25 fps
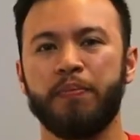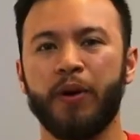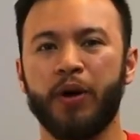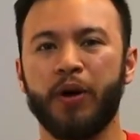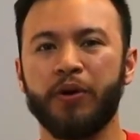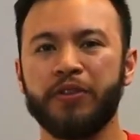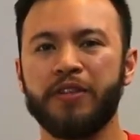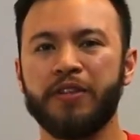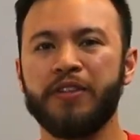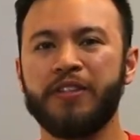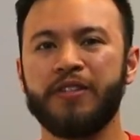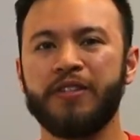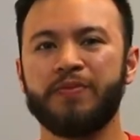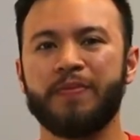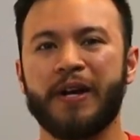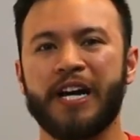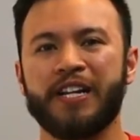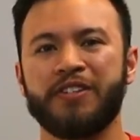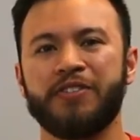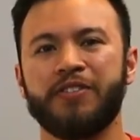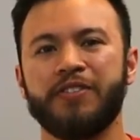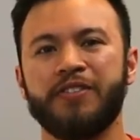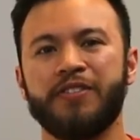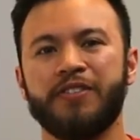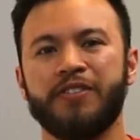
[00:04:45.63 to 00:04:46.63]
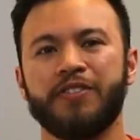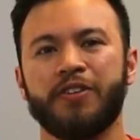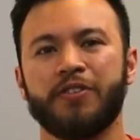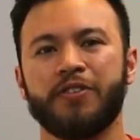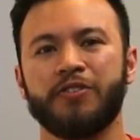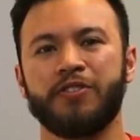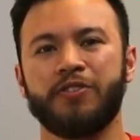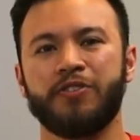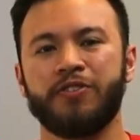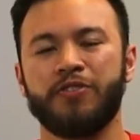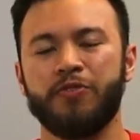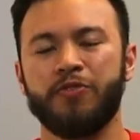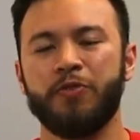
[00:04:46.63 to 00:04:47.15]
both of these mattresses are
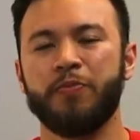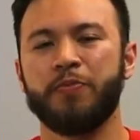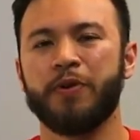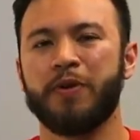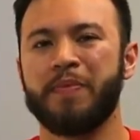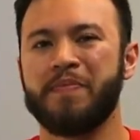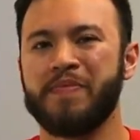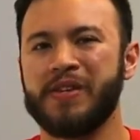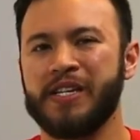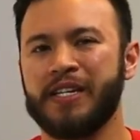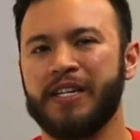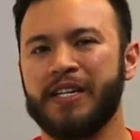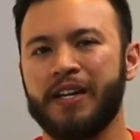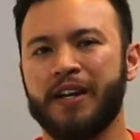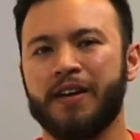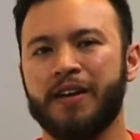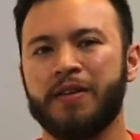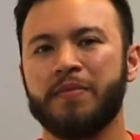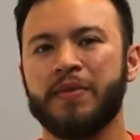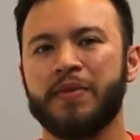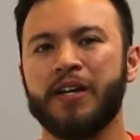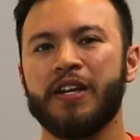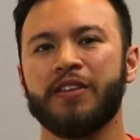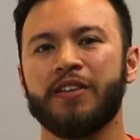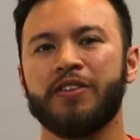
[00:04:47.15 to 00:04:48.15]
super medium.